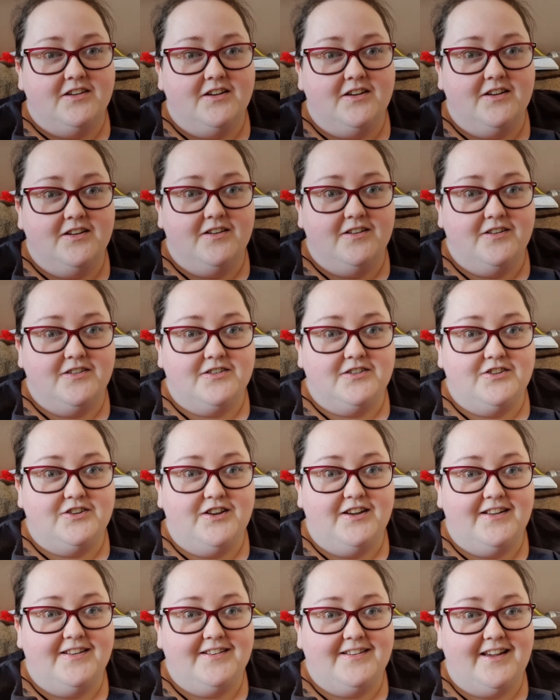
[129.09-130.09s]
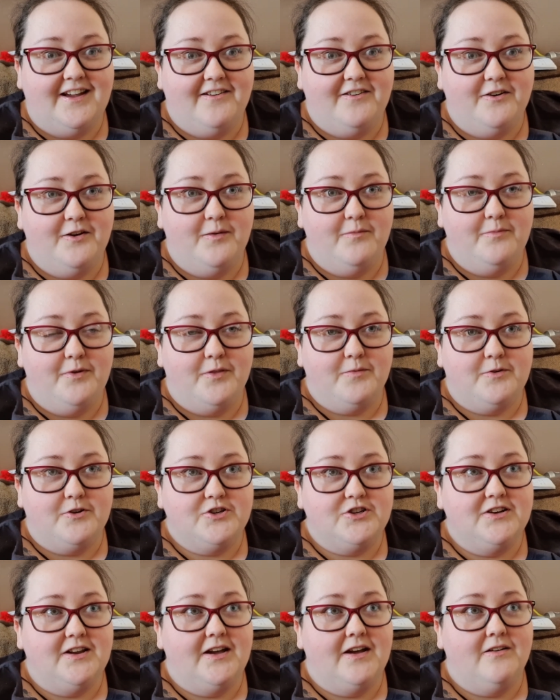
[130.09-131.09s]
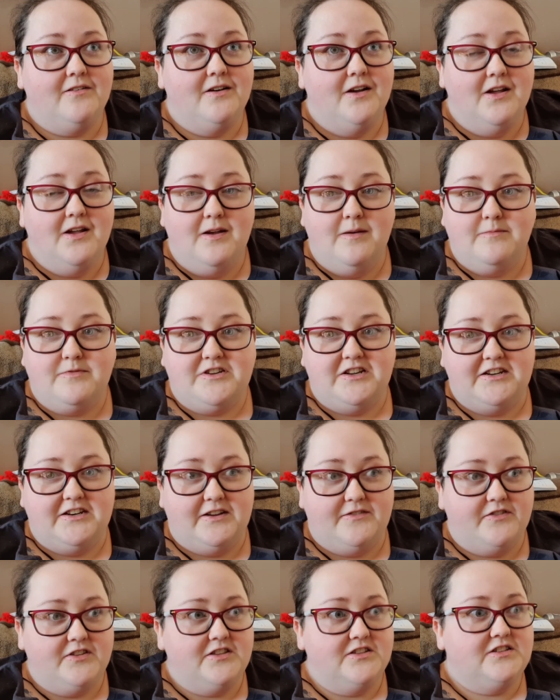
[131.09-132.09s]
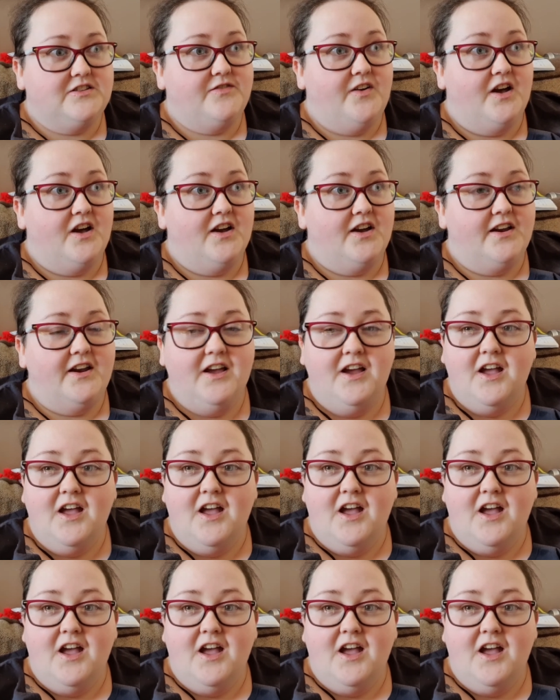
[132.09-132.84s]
oh shit, carry on, put the washing out, pretend everything's fine.